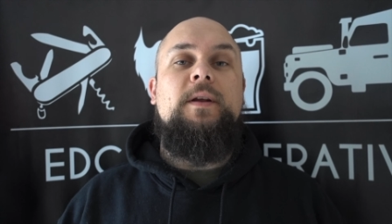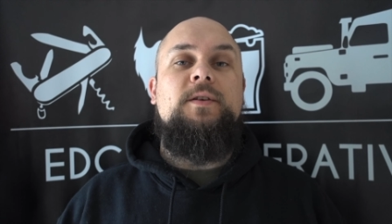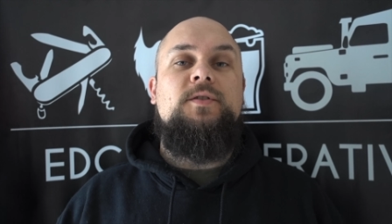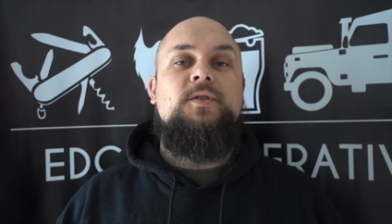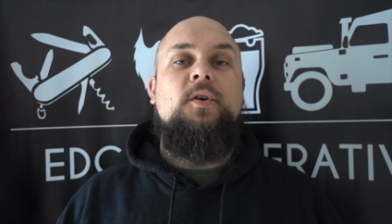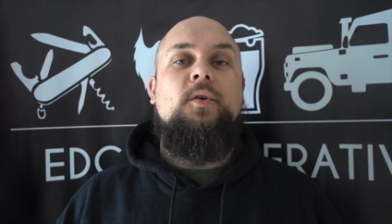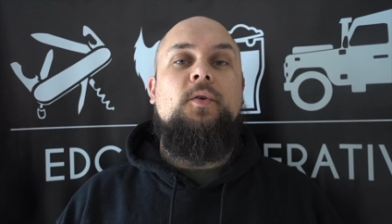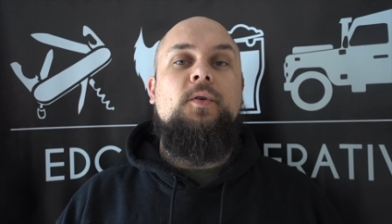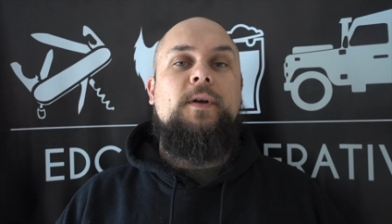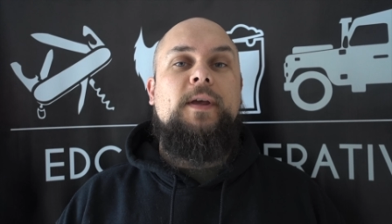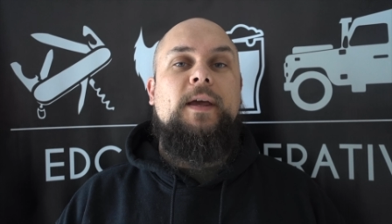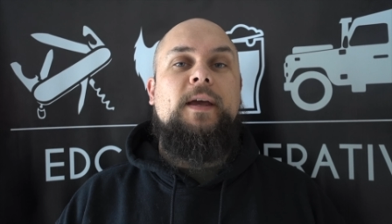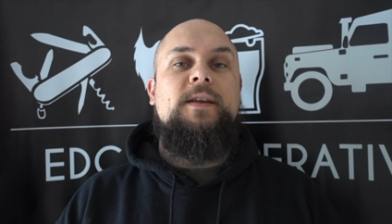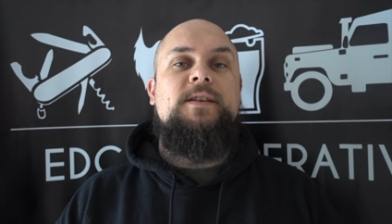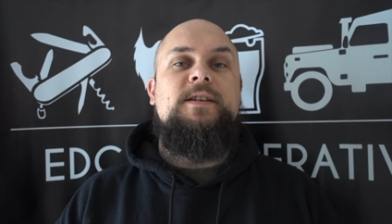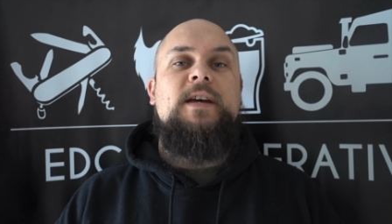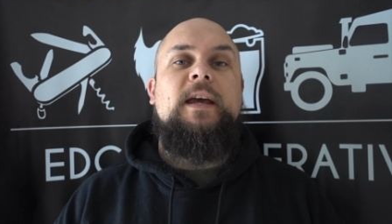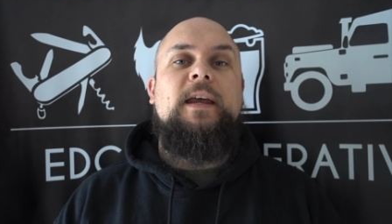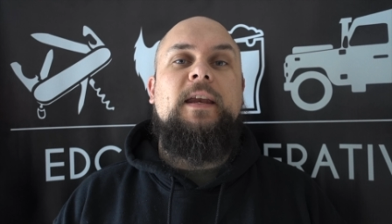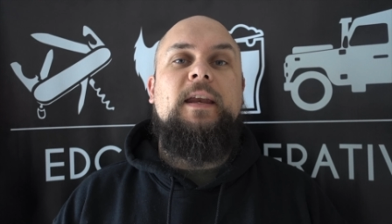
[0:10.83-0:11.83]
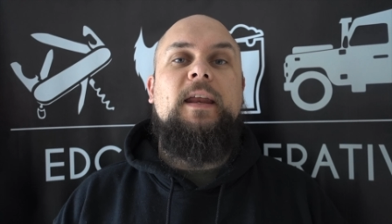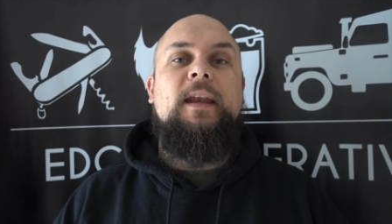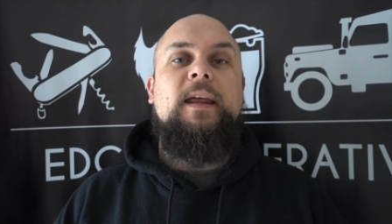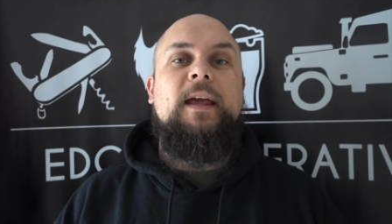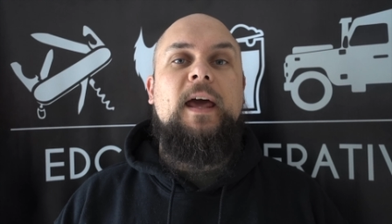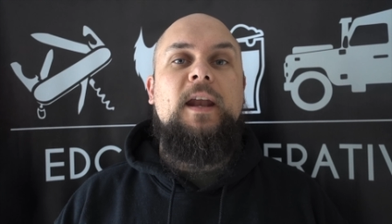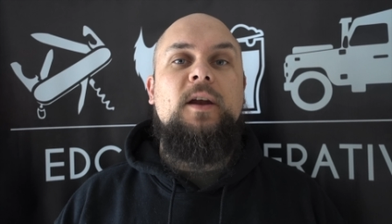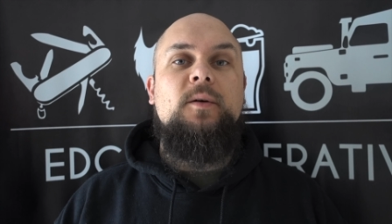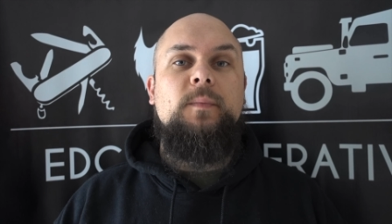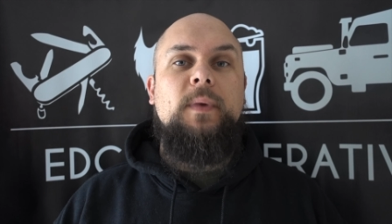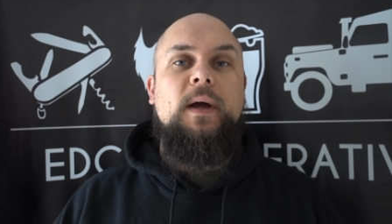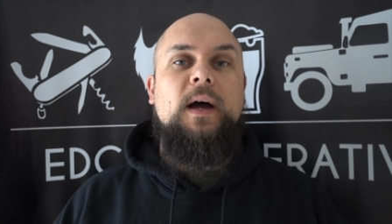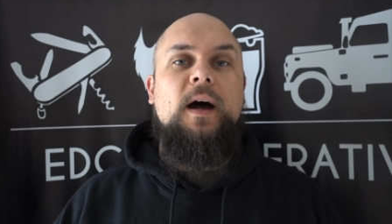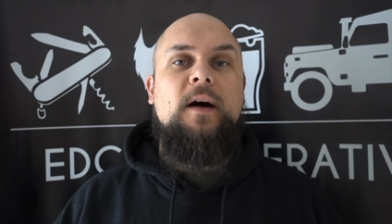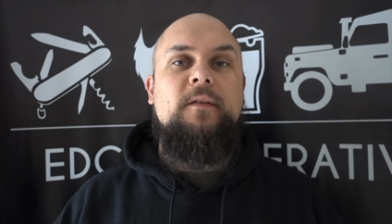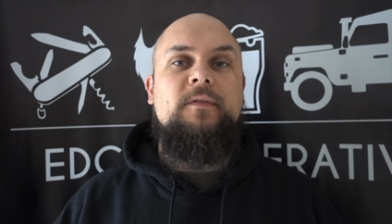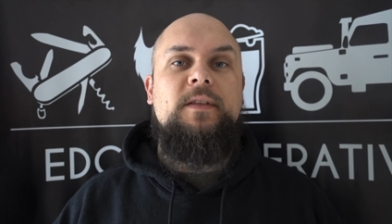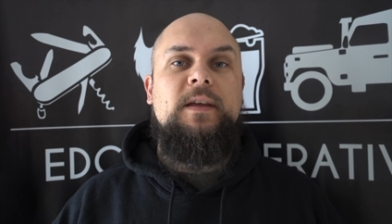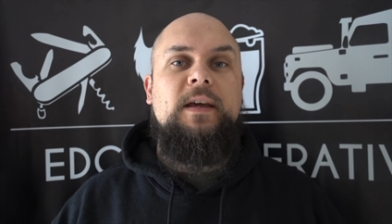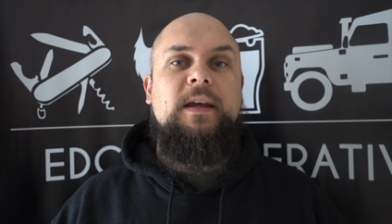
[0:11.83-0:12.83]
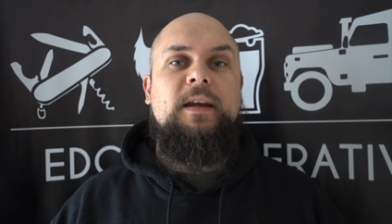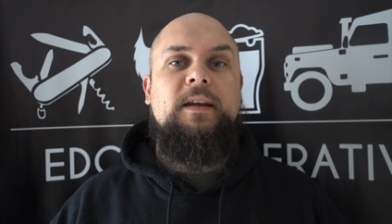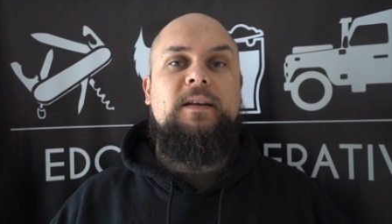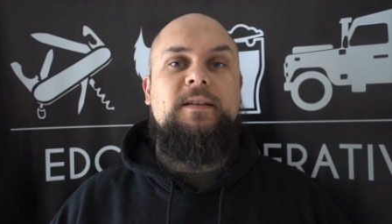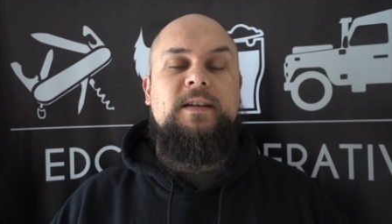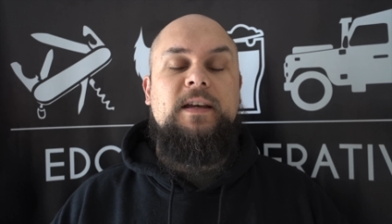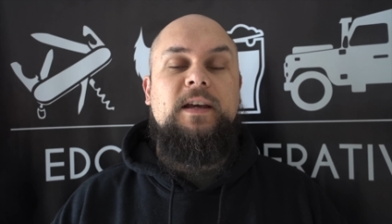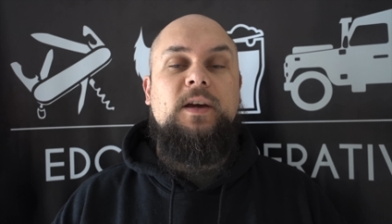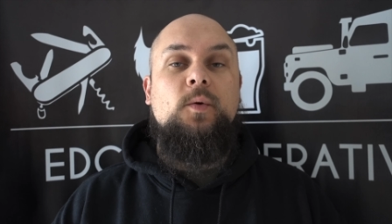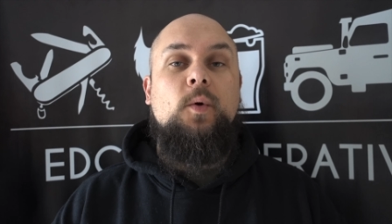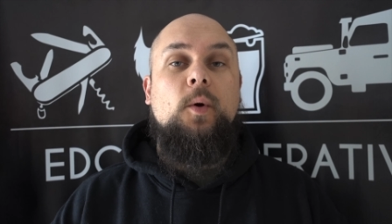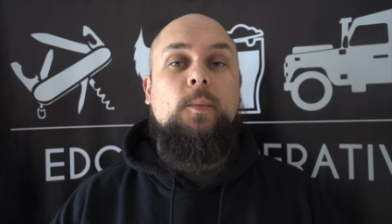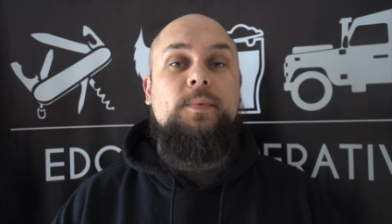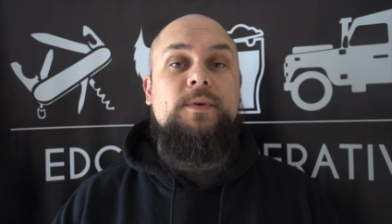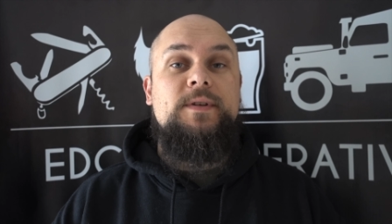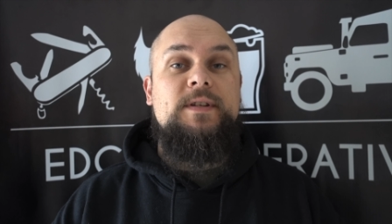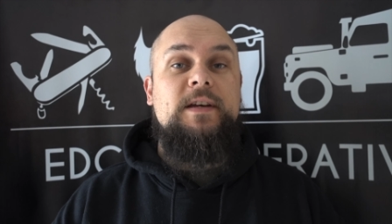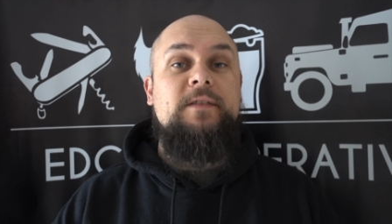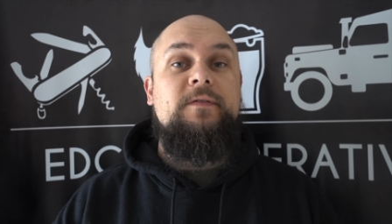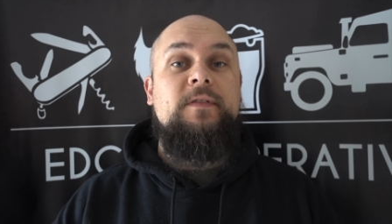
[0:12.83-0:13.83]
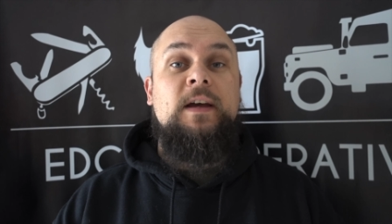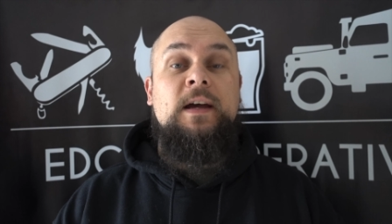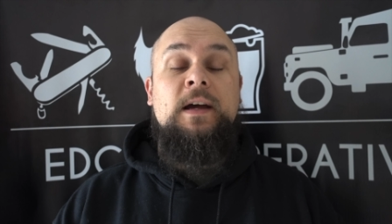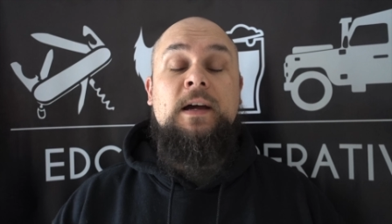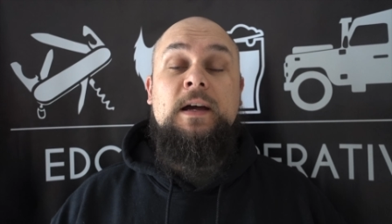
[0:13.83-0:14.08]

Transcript: It's Cool King checking in again on behalf of the EDC Cooperative.